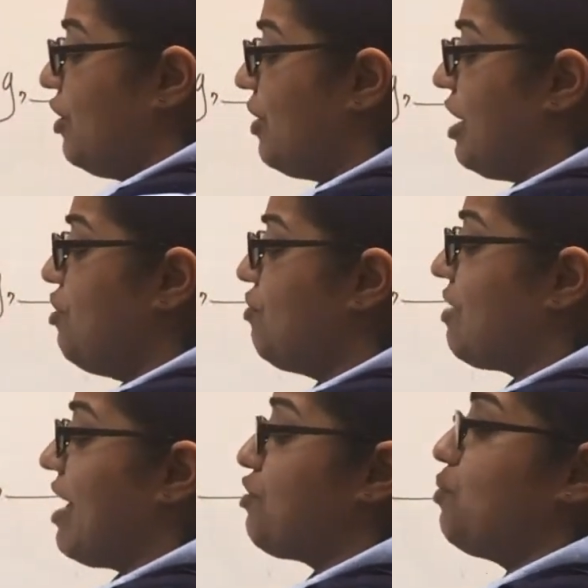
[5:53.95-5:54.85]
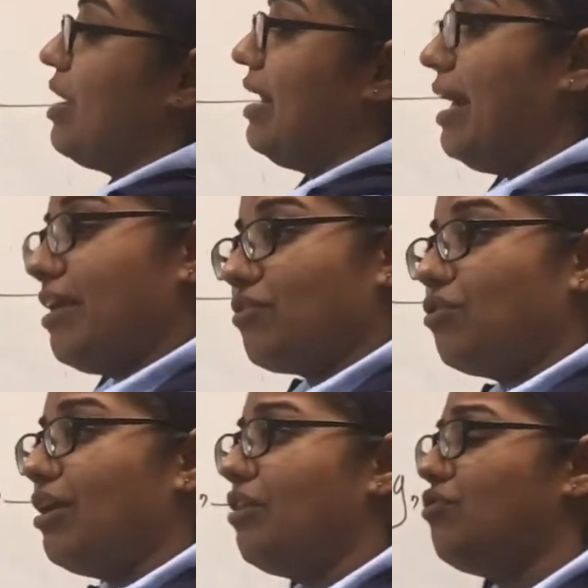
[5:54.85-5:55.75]
You can use as well
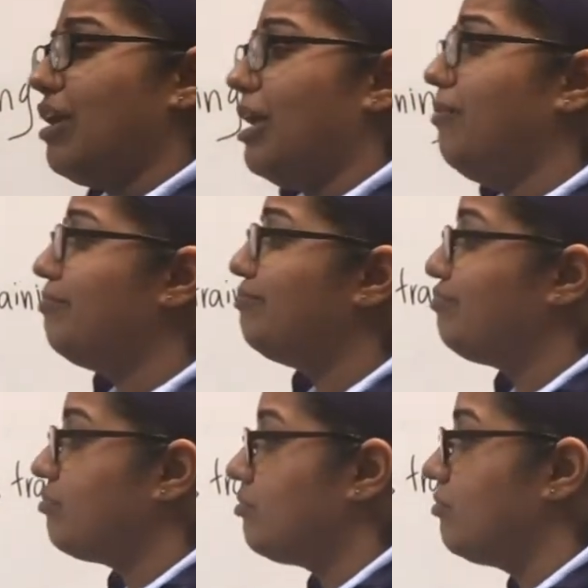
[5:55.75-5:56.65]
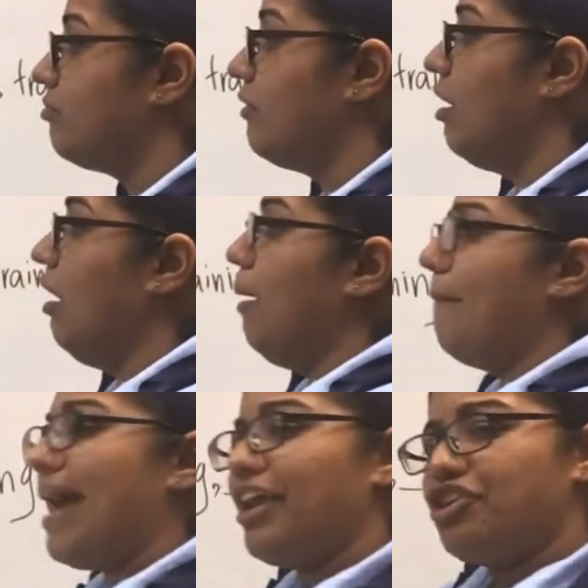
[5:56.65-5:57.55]
as, we can say
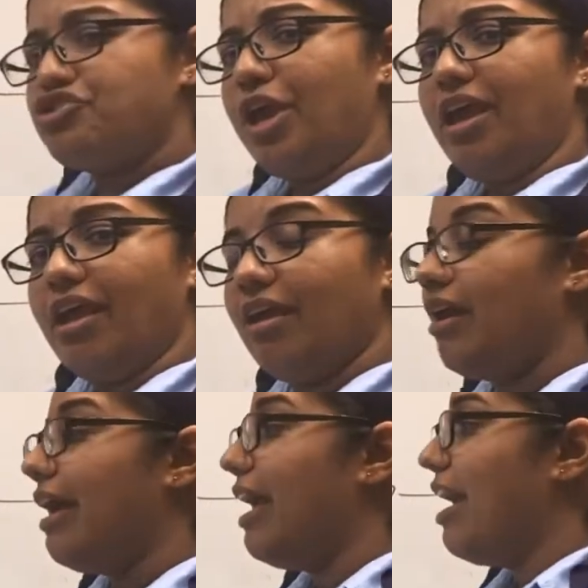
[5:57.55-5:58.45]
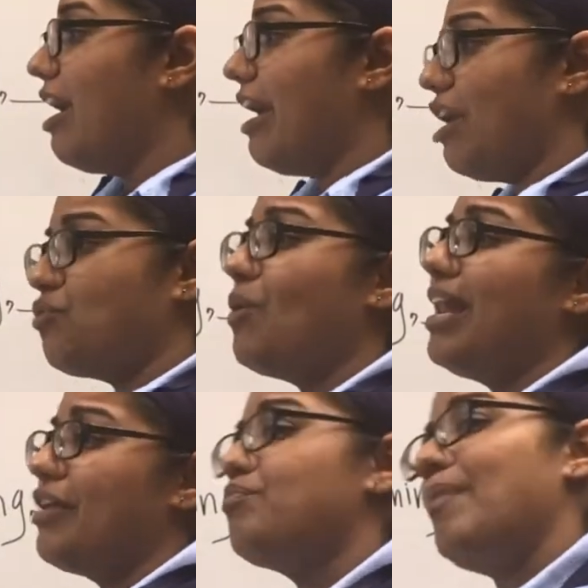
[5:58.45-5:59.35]
package A as
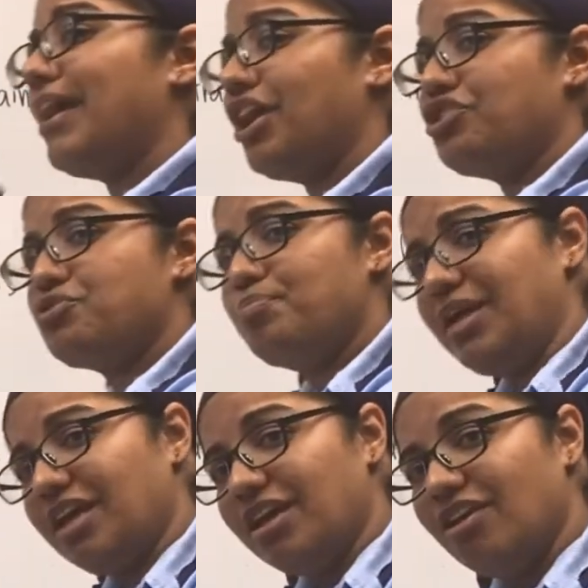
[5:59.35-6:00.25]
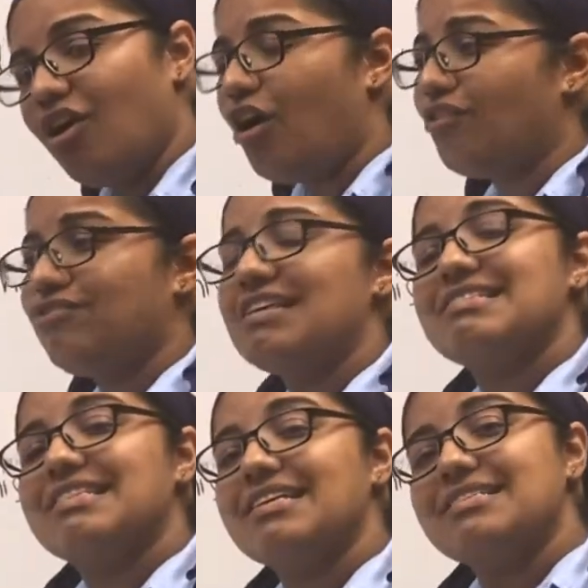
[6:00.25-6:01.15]
well as package B
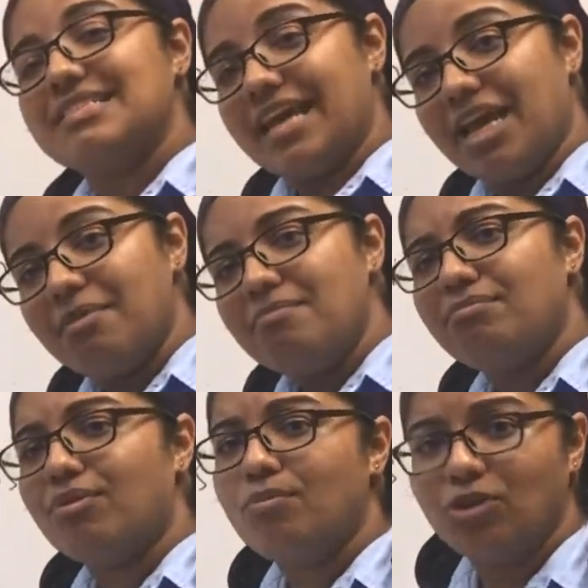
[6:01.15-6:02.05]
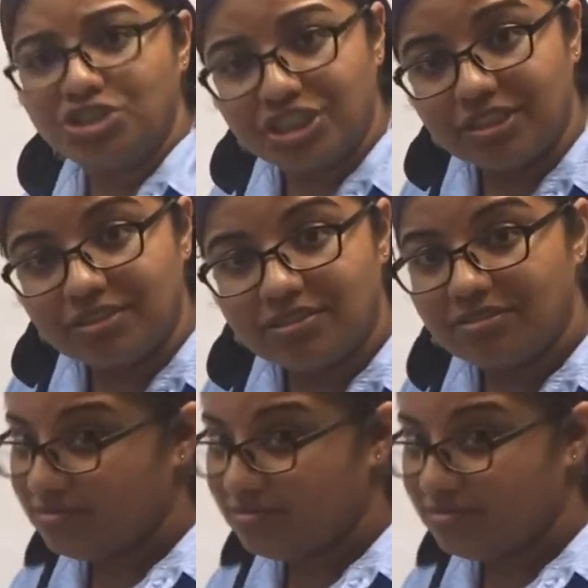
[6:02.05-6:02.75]
offers the same promotions.